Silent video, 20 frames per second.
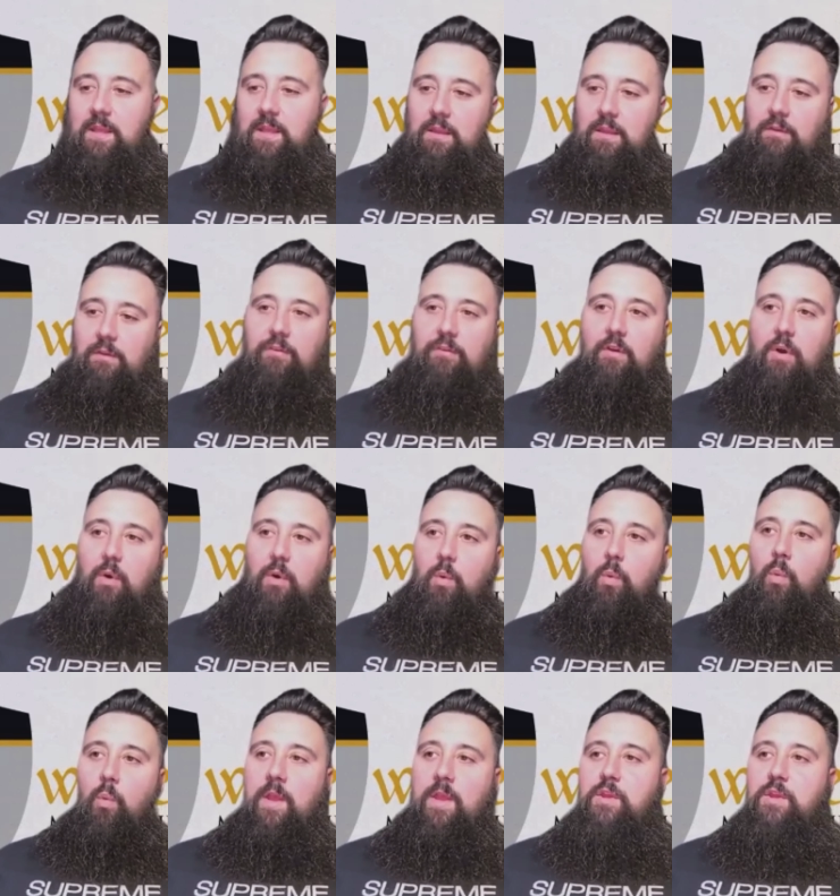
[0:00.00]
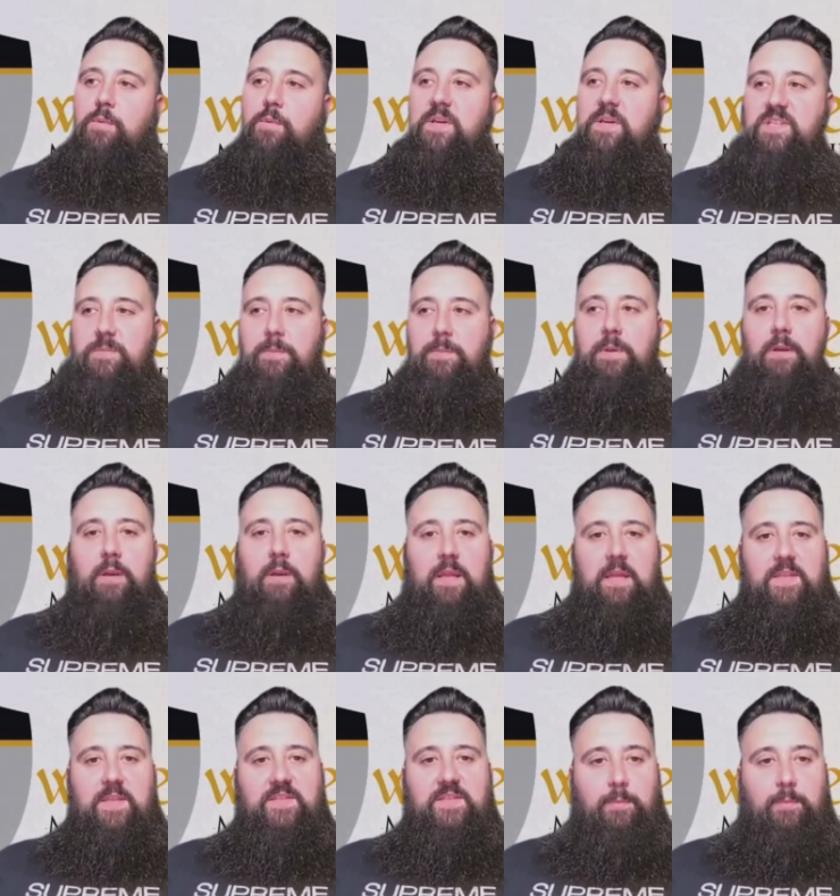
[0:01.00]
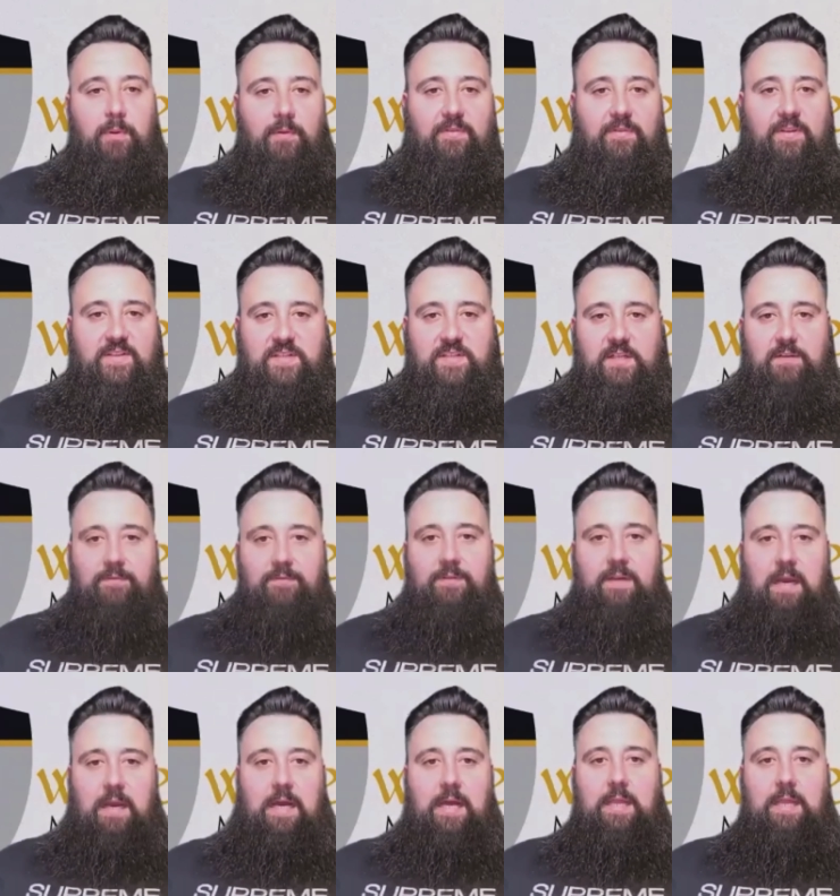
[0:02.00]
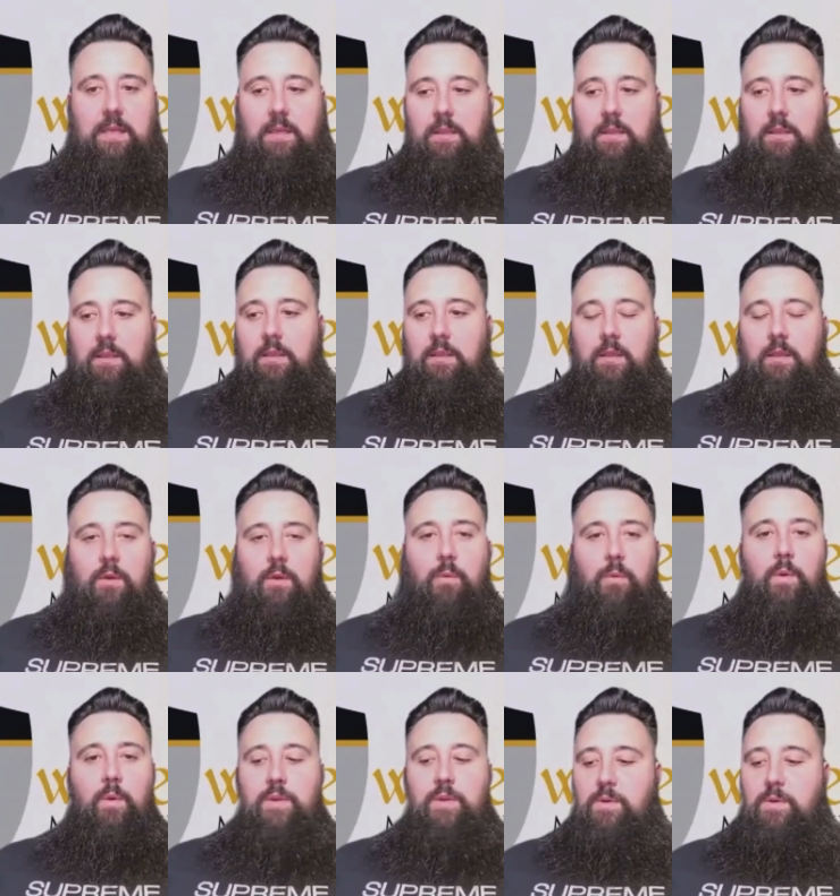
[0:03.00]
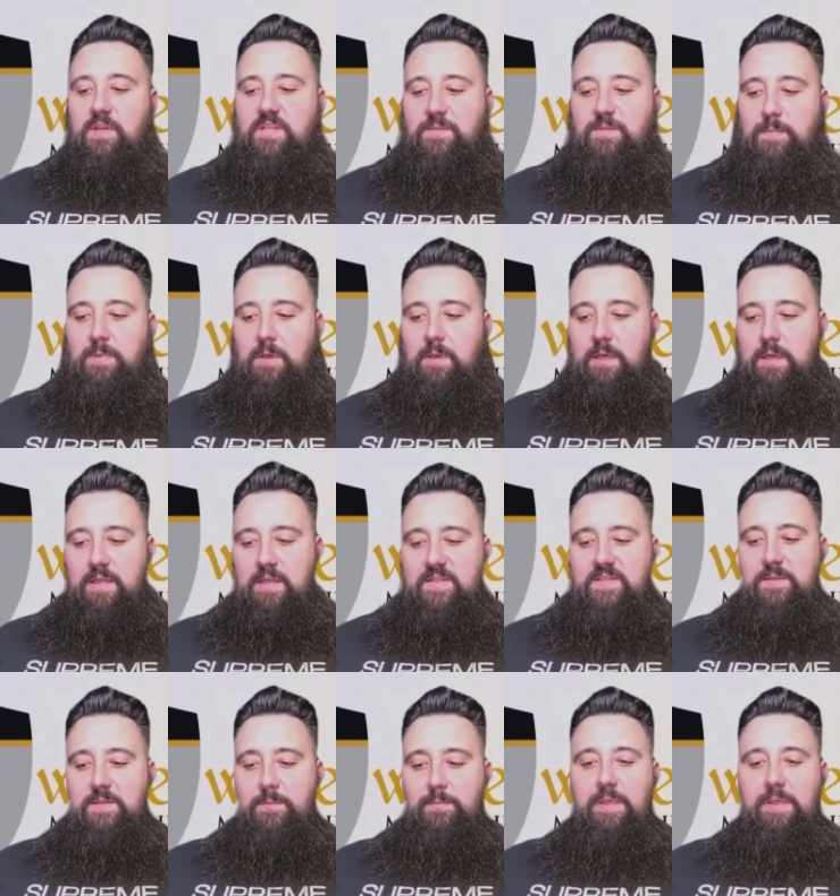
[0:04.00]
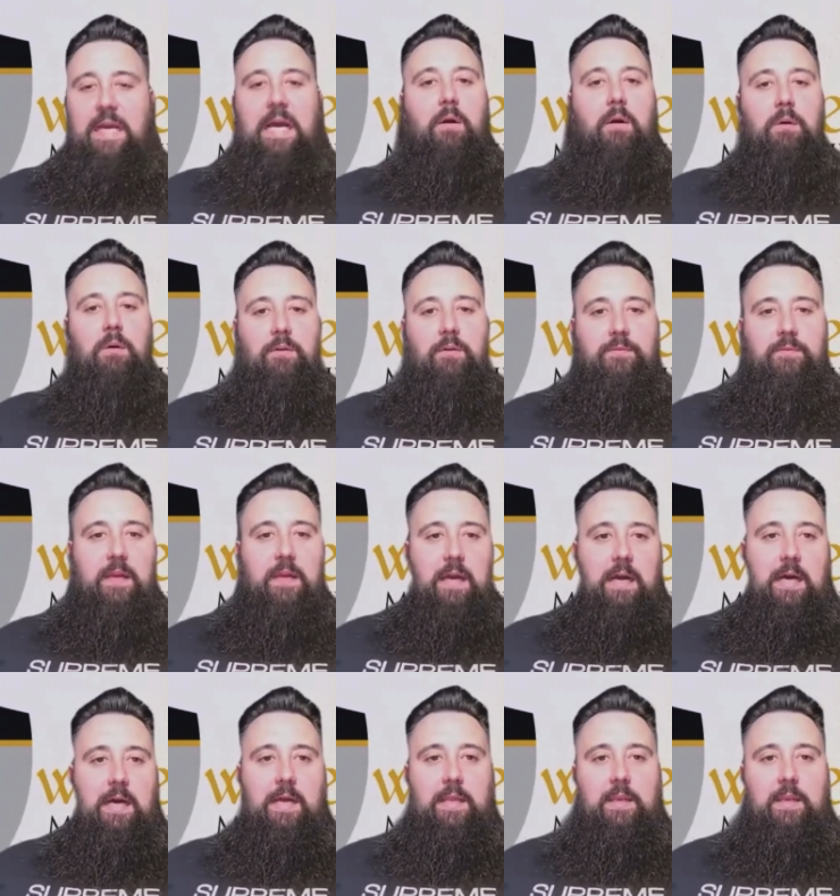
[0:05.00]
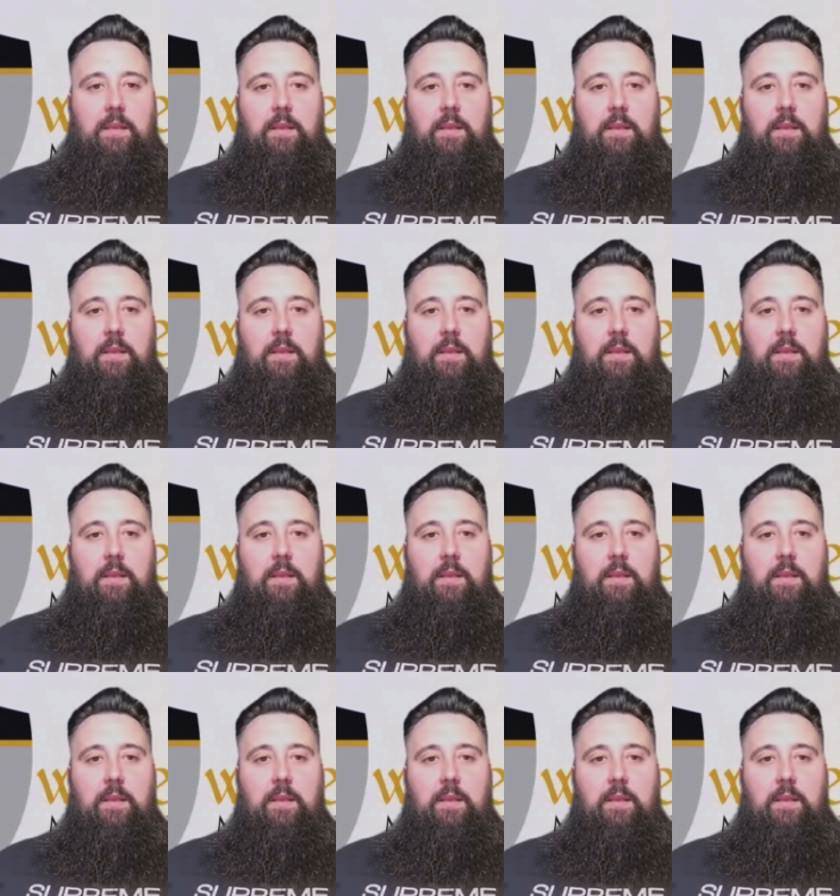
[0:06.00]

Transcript: So when you experience the provision of God, when you experience the power of God,